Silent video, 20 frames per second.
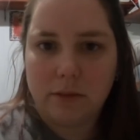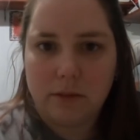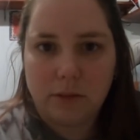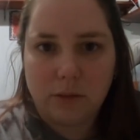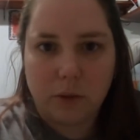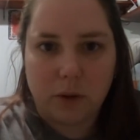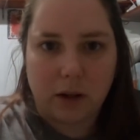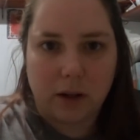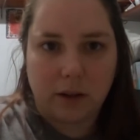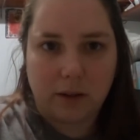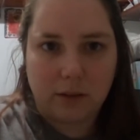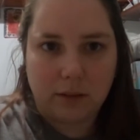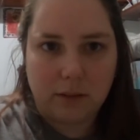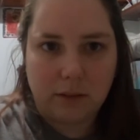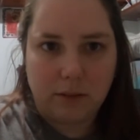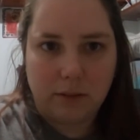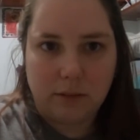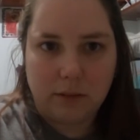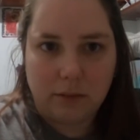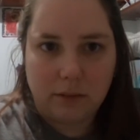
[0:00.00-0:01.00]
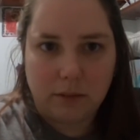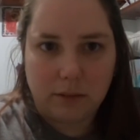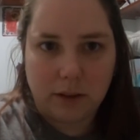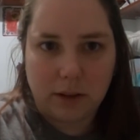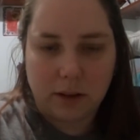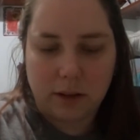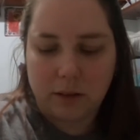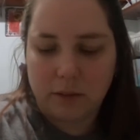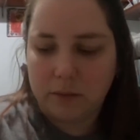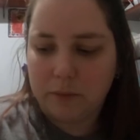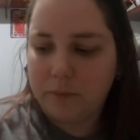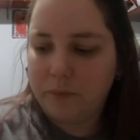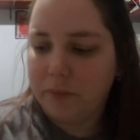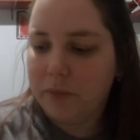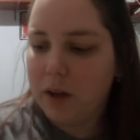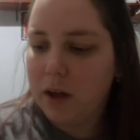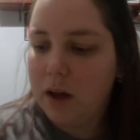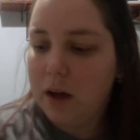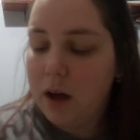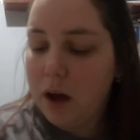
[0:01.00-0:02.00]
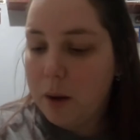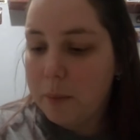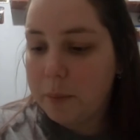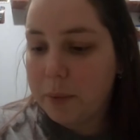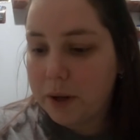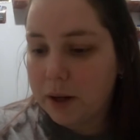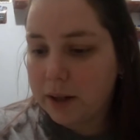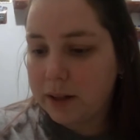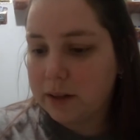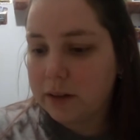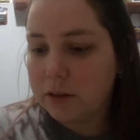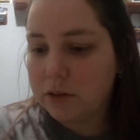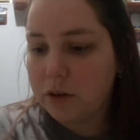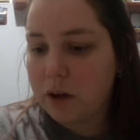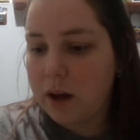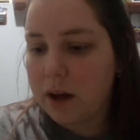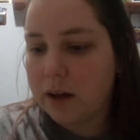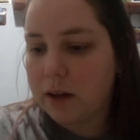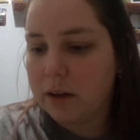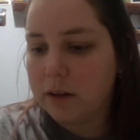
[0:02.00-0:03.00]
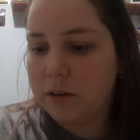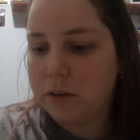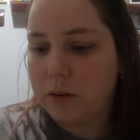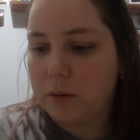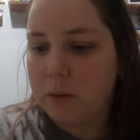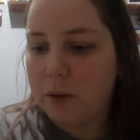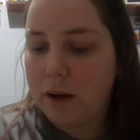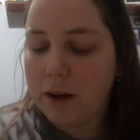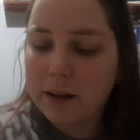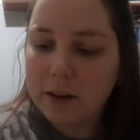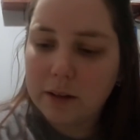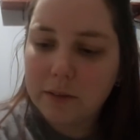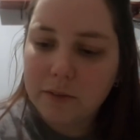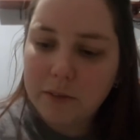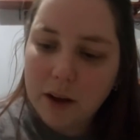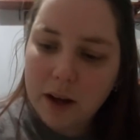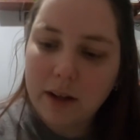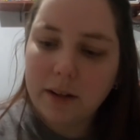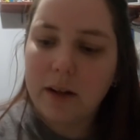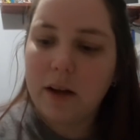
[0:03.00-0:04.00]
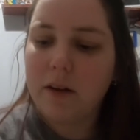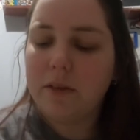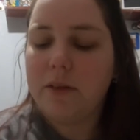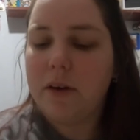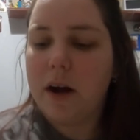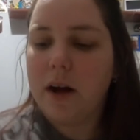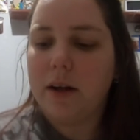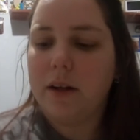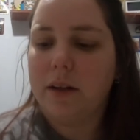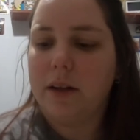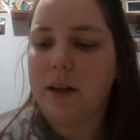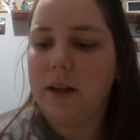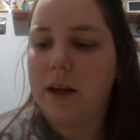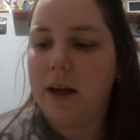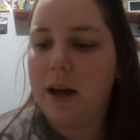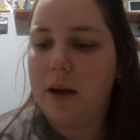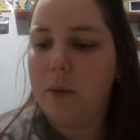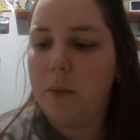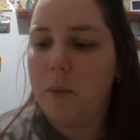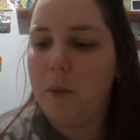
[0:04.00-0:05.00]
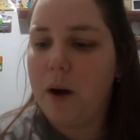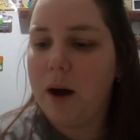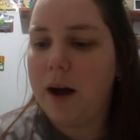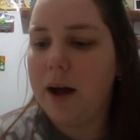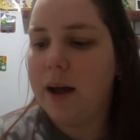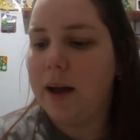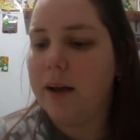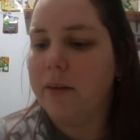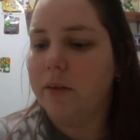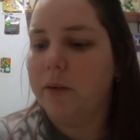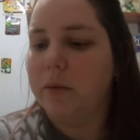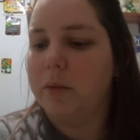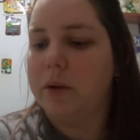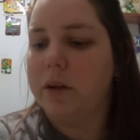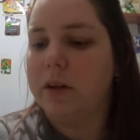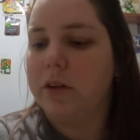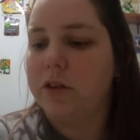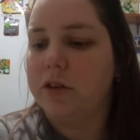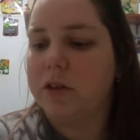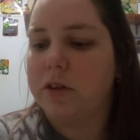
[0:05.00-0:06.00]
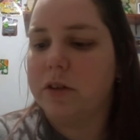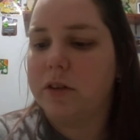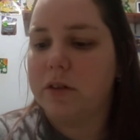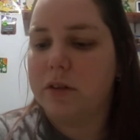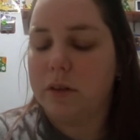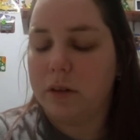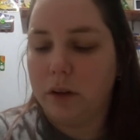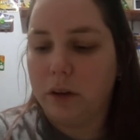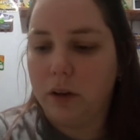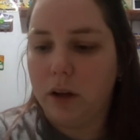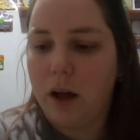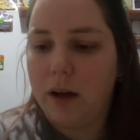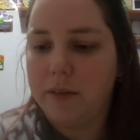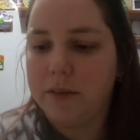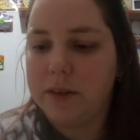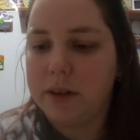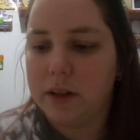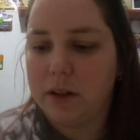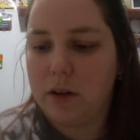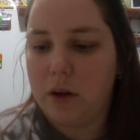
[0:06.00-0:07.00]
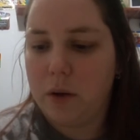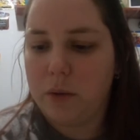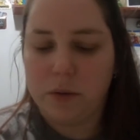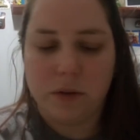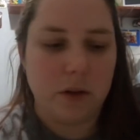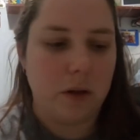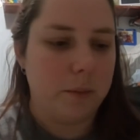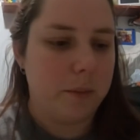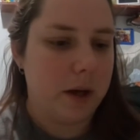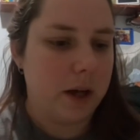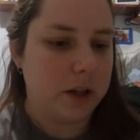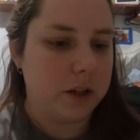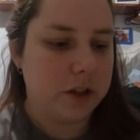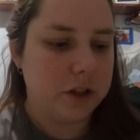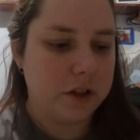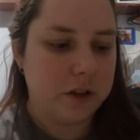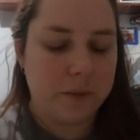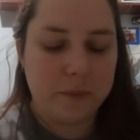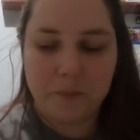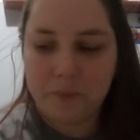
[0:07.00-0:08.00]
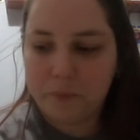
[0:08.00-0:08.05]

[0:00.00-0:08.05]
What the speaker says: $20. You know? But I get to try it. So I could find out finally why everyone just loves it oh so much.